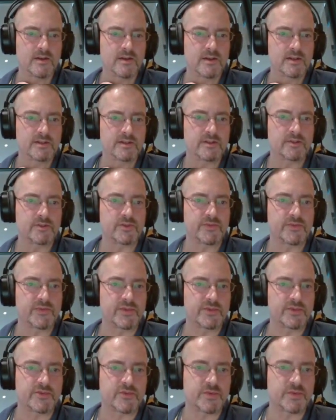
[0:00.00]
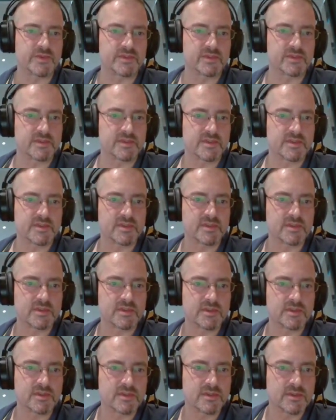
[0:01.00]
So the first results
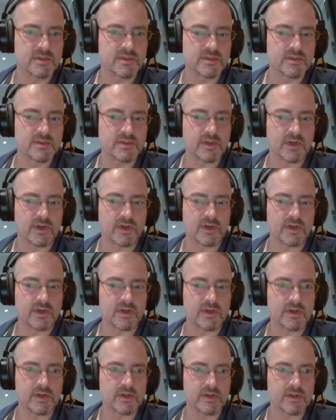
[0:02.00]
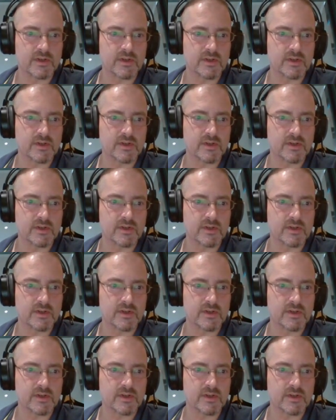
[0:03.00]
are